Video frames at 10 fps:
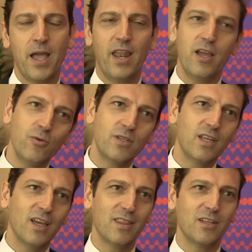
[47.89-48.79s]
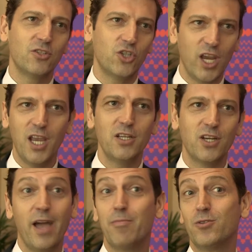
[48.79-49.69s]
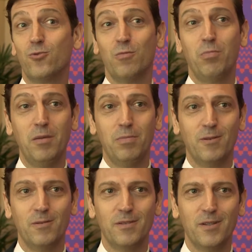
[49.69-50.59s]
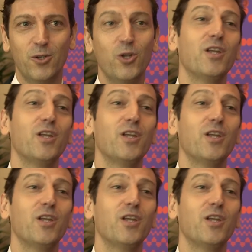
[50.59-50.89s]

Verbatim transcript: And I always say that change happens with people not